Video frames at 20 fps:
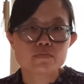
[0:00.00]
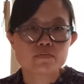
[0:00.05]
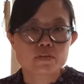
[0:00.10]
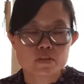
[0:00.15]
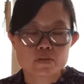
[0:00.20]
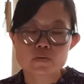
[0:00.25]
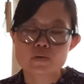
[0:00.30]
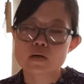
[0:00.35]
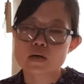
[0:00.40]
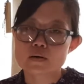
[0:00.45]

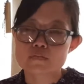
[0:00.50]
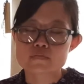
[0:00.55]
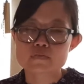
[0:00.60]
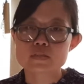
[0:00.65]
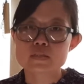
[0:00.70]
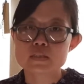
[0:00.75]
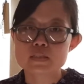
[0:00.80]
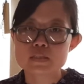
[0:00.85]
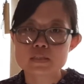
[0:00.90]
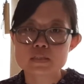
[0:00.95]
video
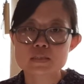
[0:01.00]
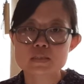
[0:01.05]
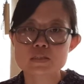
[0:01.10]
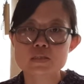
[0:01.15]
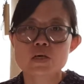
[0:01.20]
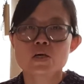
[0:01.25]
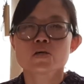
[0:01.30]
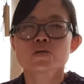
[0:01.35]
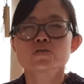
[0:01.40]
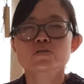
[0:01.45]
conferences.
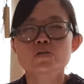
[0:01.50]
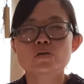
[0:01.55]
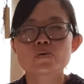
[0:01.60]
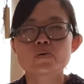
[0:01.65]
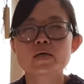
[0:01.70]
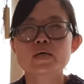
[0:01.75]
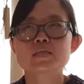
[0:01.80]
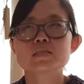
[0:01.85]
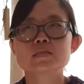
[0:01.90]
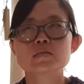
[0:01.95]

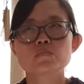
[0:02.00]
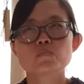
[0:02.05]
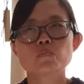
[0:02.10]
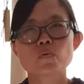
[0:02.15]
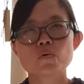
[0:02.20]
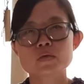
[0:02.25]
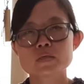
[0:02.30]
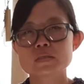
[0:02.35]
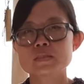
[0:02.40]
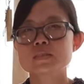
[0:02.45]
So it's
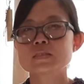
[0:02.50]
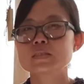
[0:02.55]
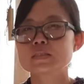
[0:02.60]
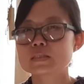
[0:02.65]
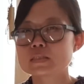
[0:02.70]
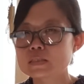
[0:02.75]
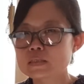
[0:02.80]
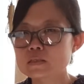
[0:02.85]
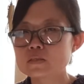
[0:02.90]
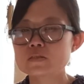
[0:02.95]
important
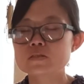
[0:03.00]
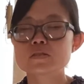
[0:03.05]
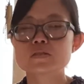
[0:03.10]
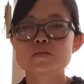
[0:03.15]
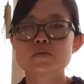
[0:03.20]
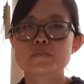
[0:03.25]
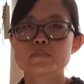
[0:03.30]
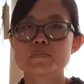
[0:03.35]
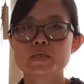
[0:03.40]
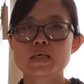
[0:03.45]
still
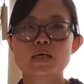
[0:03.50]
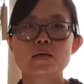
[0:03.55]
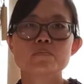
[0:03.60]
to be